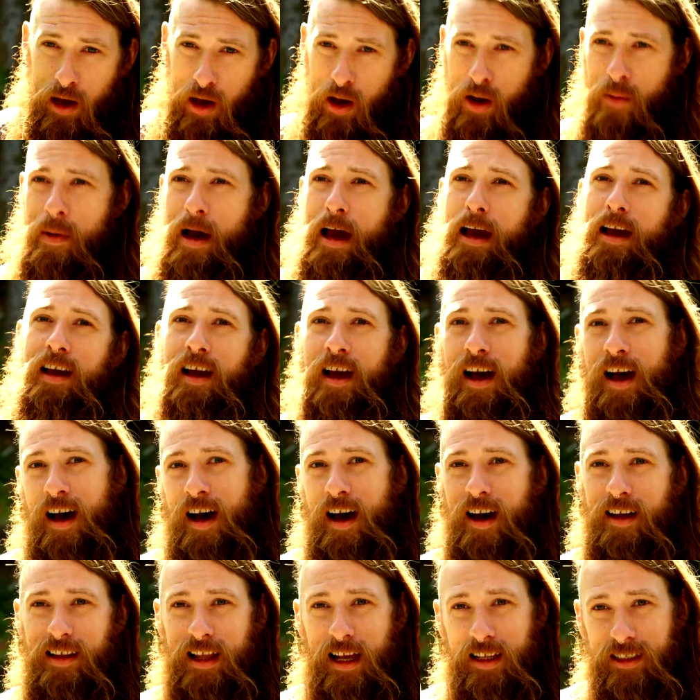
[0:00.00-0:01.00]
oh my
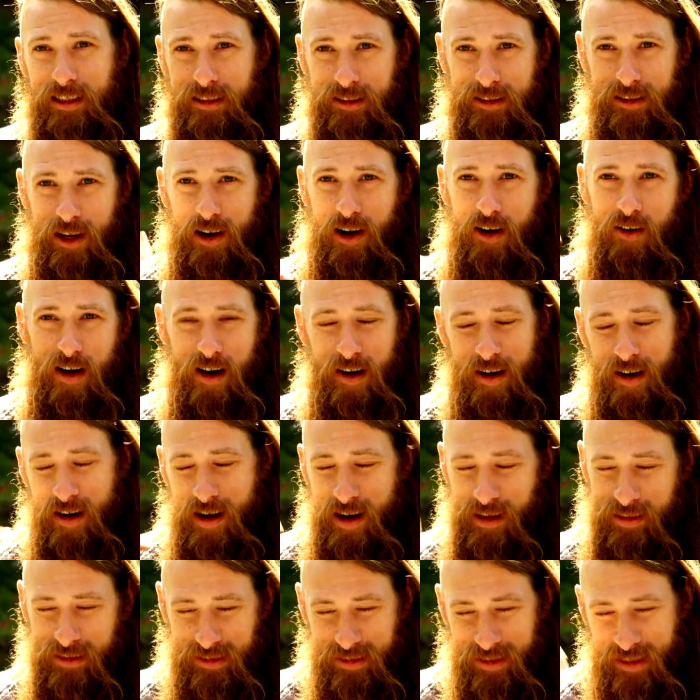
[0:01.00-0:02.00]
God, that's so
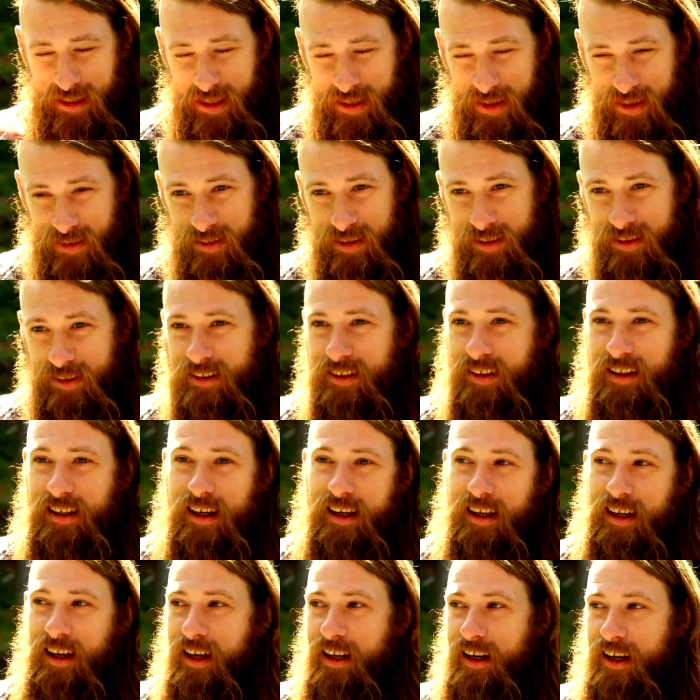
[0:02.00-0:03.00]
awesome. And
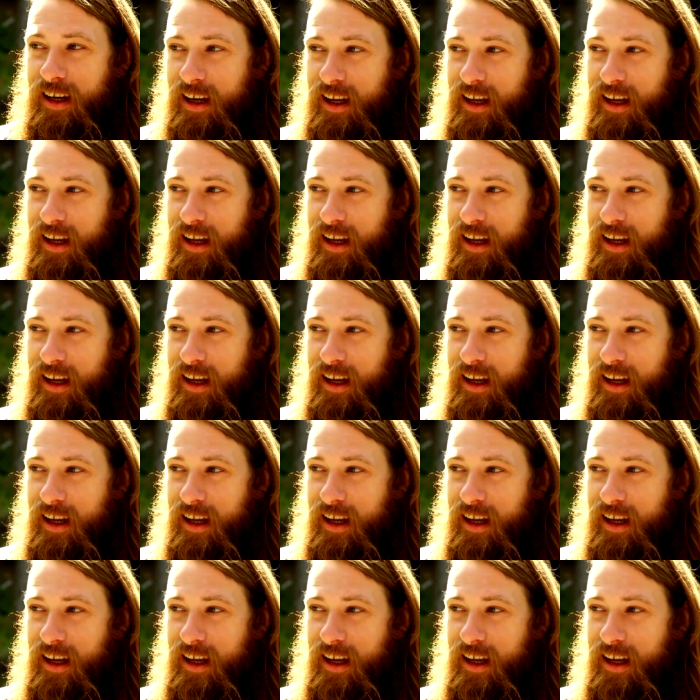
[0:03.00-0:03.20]
like, and it